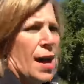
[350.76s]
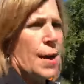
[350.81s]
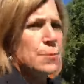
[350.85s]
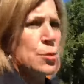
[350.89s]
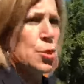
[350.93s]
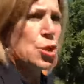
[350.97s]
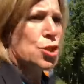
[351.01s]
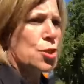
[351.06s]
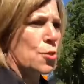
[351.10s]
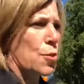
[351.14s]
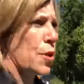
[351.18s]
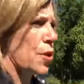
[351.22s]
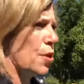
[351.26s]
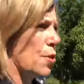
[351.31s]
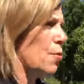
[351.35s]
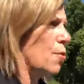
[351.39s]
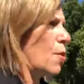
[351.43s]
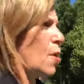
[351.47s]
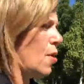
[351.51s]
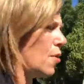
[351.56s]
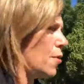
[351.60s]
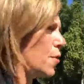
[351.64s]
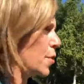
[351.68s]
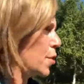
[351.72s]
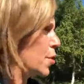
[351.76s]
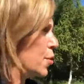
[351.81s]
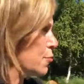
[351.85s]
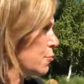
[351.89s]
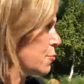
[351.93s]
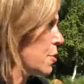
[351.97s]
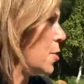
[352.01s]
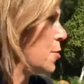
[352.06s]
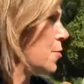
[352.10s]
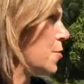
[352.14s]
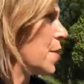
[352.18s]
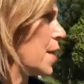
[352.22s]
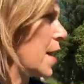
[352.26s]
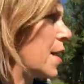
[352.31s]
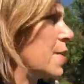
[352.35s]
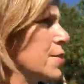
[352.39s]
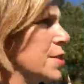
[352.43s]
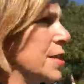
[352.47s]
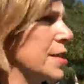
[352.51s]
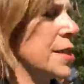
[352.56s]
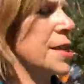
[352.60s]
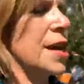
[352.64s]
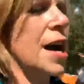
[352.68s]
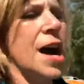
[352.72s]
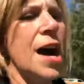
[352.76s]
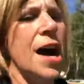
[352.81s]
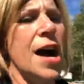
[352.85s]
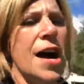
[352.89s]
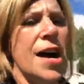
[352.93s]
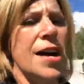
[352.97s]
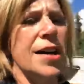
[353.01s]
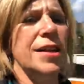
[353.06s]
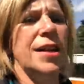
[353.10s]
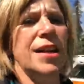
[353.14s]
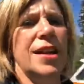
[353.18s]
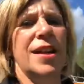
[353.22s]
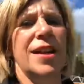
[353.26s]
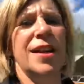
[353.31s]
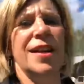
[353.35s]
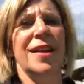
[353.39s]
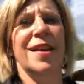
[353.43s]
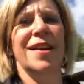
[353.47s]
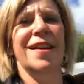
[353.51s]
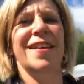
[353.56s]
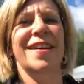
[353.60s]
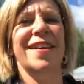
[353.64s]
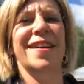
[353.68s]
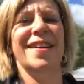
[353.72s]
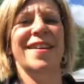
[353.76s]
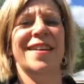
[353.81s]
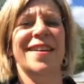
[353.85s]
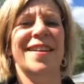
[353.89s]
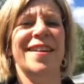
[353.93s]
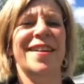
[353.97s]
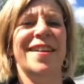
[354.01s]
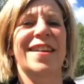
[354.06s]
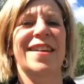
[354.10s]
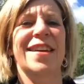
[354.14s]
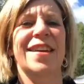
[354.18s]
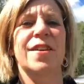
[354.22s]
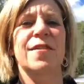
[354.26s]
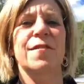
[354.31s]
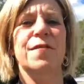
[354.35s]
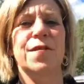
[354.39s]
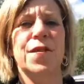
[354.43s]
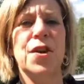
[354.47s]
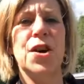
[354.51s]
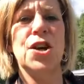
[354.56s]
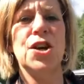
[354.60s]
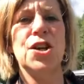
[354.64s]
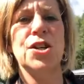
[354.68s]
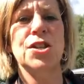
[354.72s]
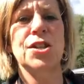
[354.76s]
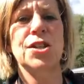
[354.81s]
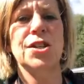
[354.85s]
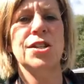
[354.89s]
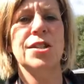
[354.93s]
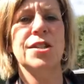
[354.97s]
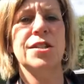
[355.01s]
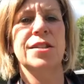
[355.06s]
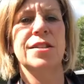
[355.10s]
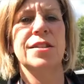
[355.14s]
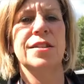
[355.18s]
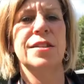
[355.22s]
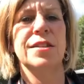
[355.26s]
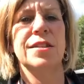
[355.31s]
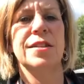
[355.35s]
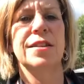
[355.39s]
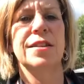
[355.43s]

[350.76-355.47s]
I'm showing you all the growth outside first.